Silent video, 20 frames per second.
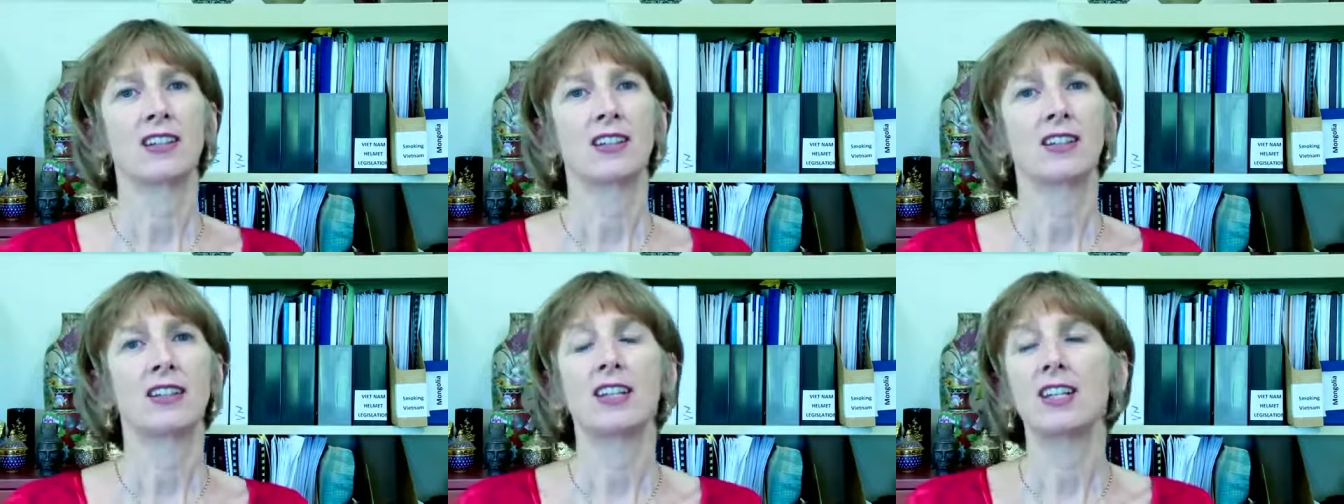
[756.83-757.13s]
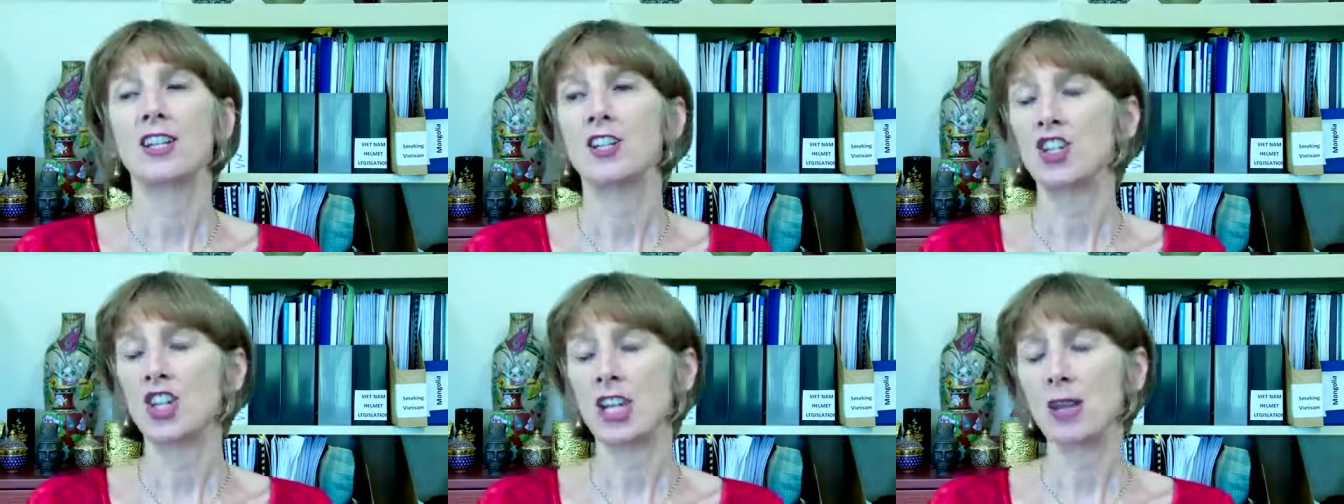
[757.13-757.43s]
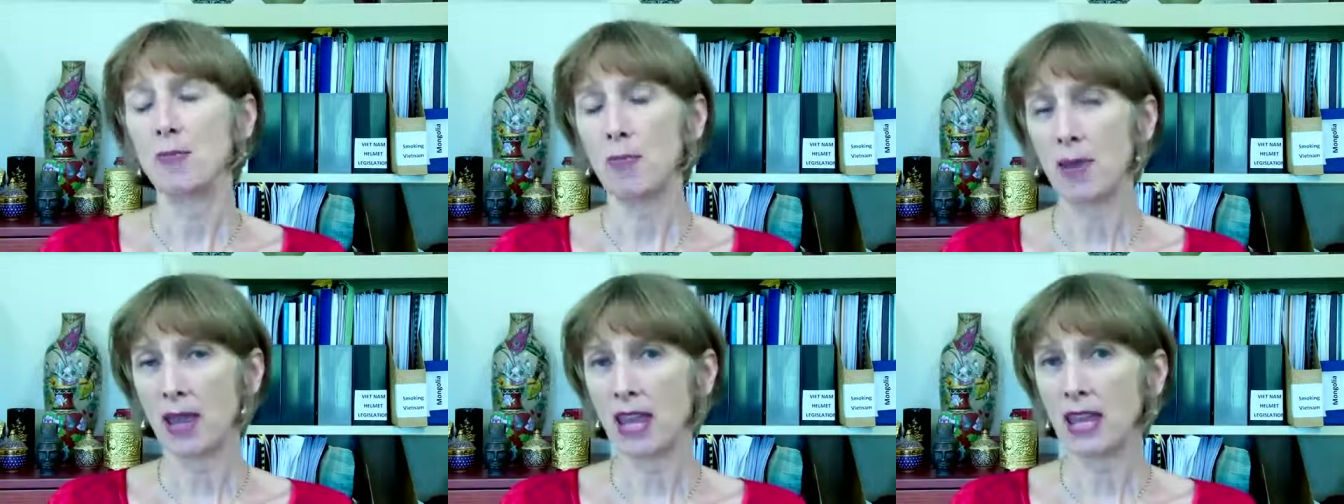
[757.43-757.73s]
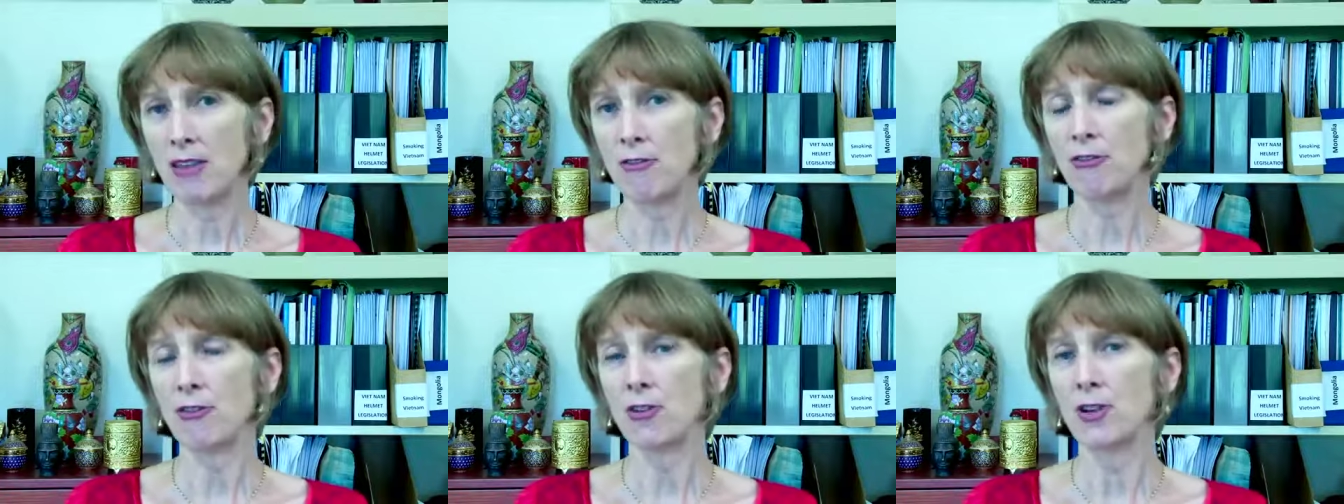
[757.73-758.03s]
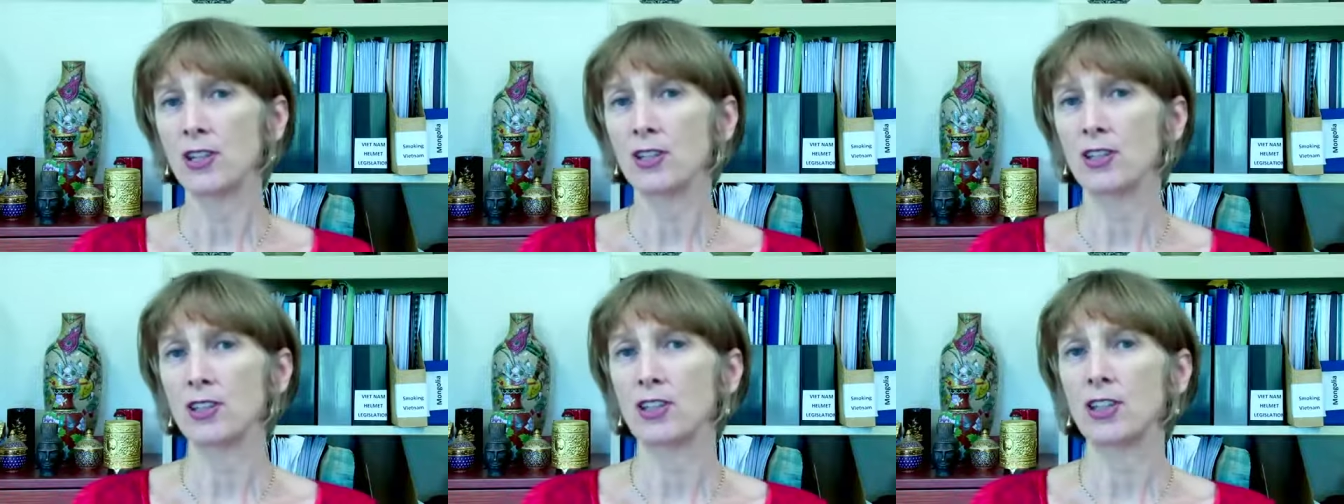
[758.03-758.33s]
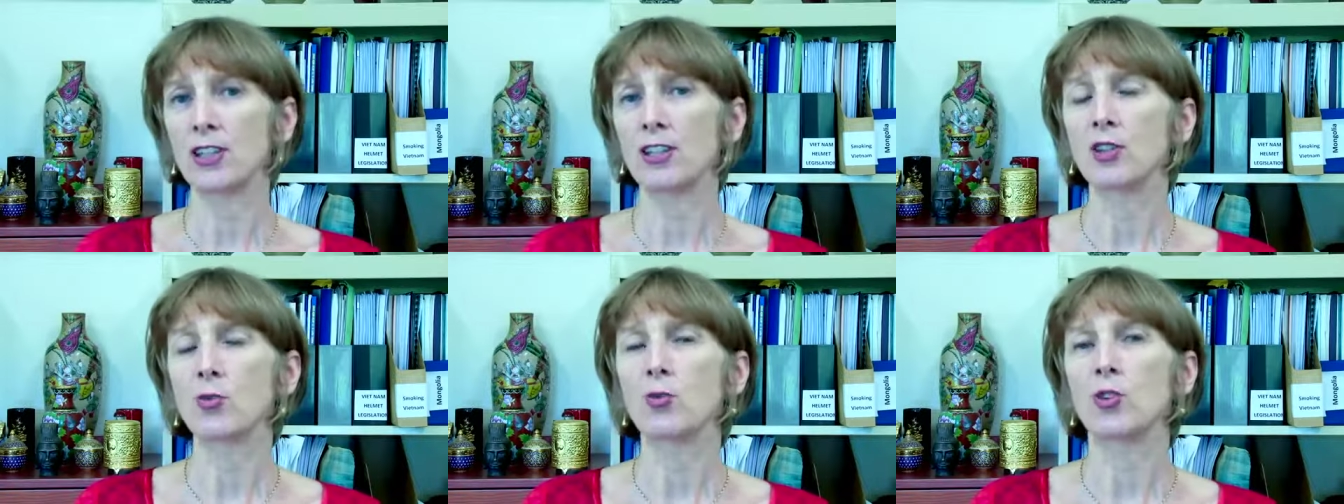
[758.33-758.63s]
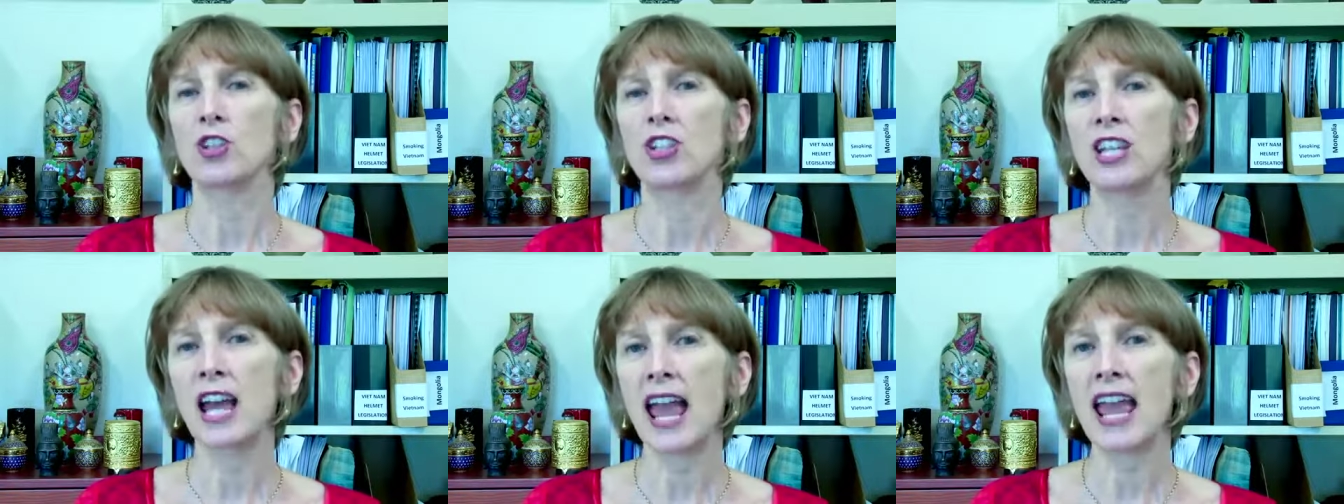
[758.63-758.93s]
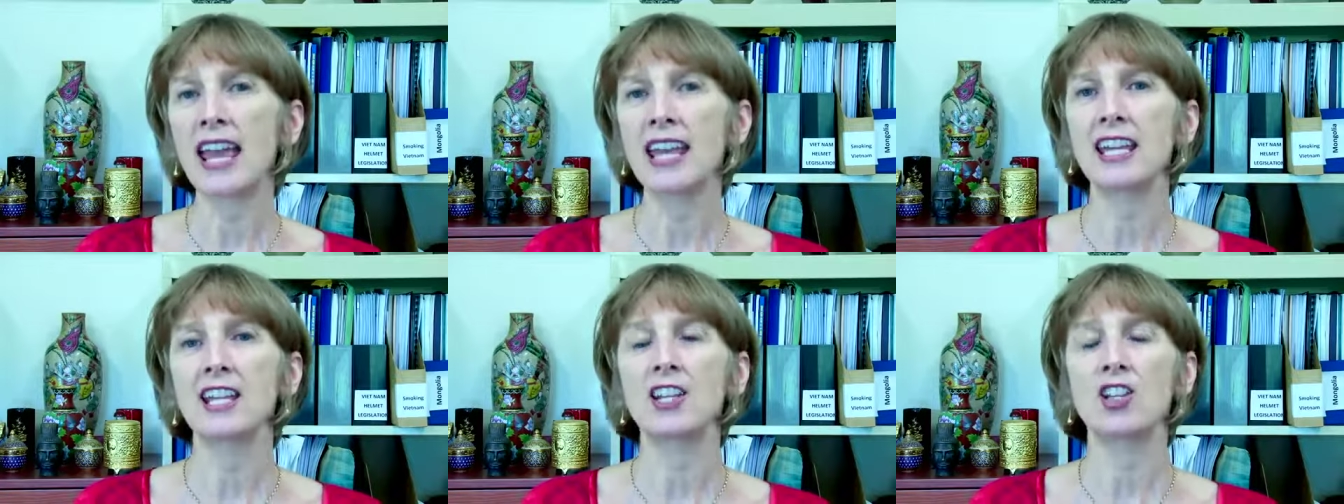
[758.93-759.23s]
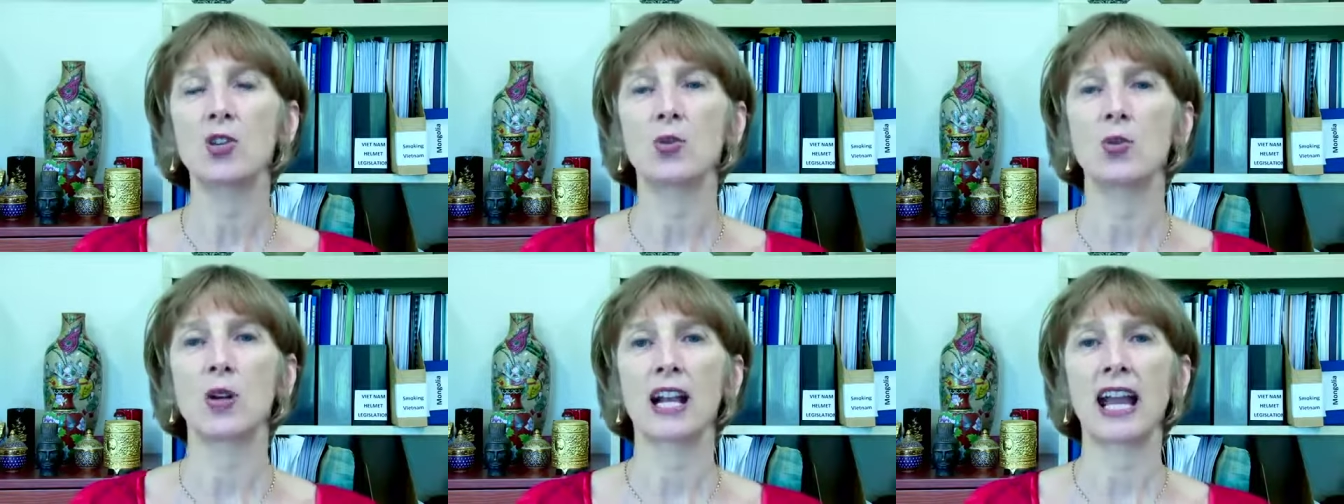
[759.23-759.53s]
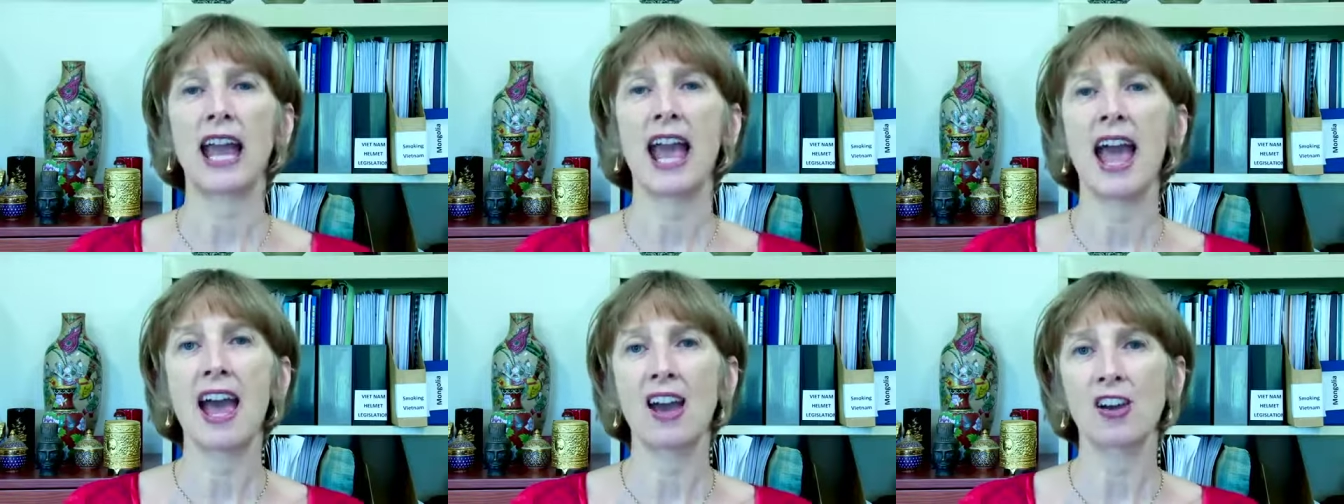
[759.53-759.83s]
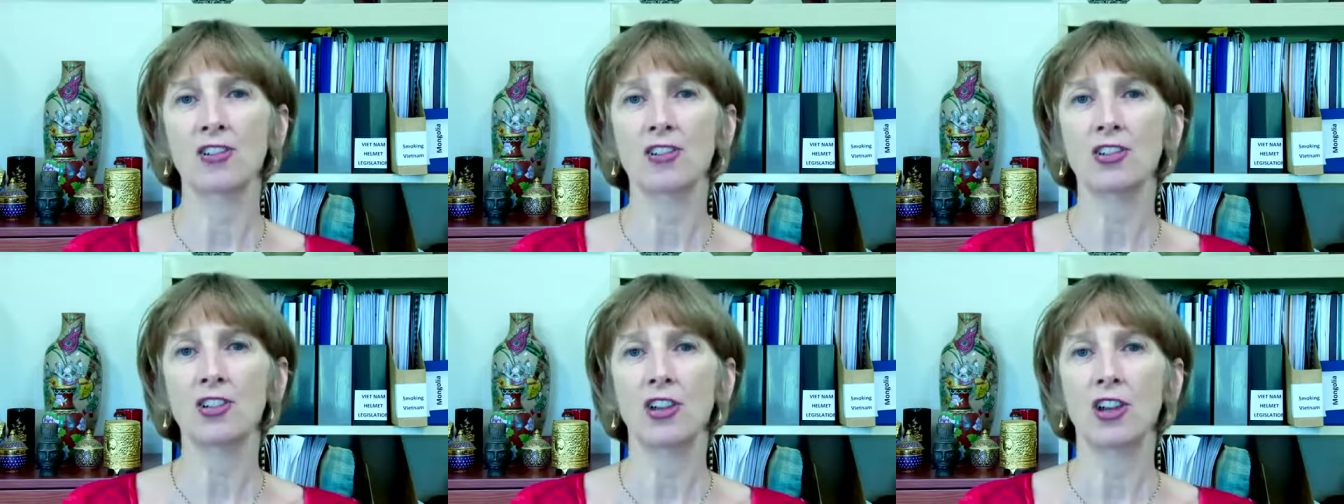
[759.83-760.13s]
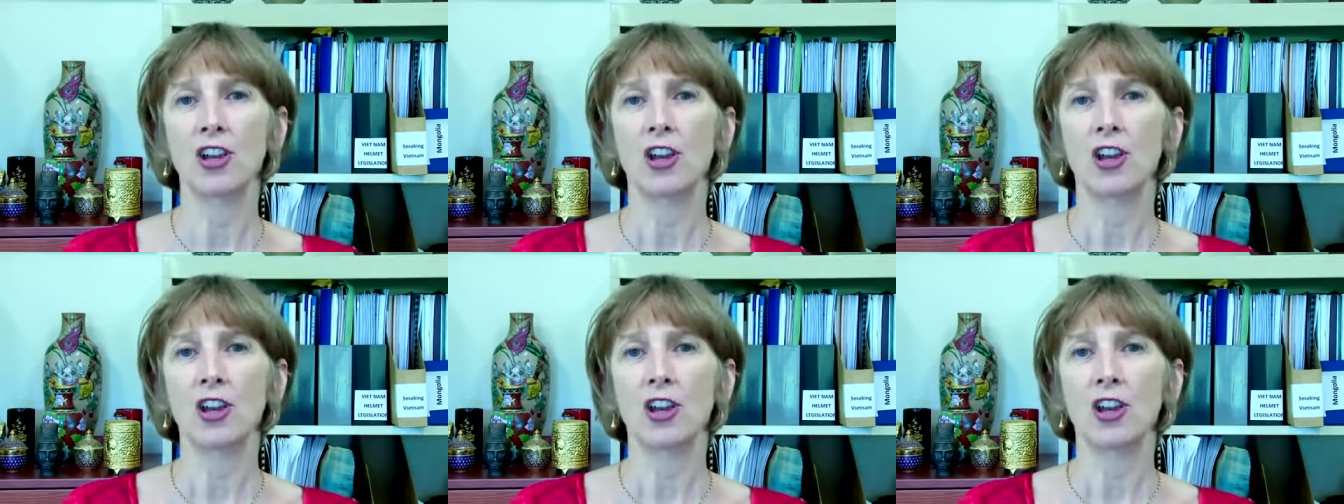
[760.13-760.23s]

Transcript: that a GP, for instance, would take into account